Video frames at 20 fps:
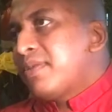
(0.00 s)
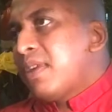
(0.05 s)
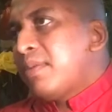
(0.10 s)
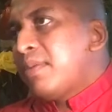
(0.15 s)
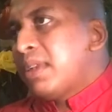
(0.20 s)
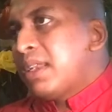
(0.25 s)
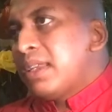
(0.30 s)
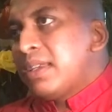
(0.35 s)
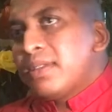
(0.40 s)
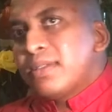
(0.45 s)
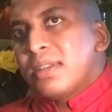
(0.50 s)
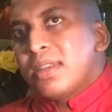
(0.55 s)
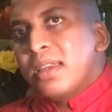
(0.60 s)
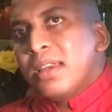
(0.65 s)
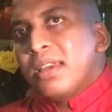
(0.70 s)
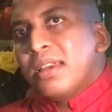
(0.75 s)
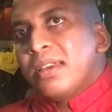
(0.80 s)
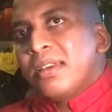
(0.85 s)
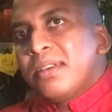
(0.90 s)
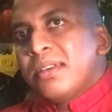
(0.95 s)
families,
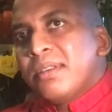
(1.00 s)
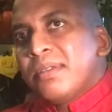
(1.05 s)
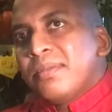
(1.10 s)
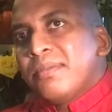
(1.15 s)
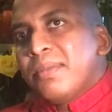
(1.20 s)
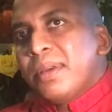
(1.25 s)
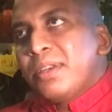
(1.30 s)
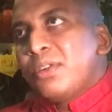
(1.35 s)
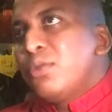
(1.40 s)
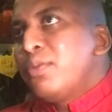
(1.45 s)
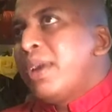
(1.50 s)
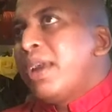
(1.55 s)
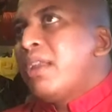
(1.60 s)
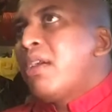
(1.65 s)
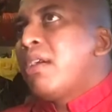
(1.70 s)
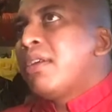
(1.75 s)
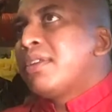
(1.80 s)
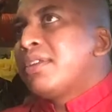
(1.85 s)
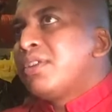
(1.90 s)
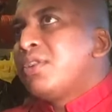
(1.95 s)
but you may
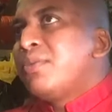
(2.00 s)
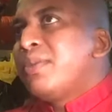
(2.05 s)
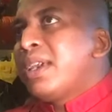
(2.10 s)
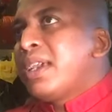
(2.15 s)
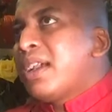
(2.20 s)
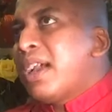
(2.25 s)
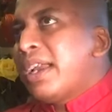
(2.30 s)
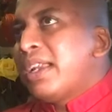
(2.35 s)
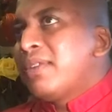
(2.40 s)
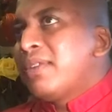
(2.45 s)
not do it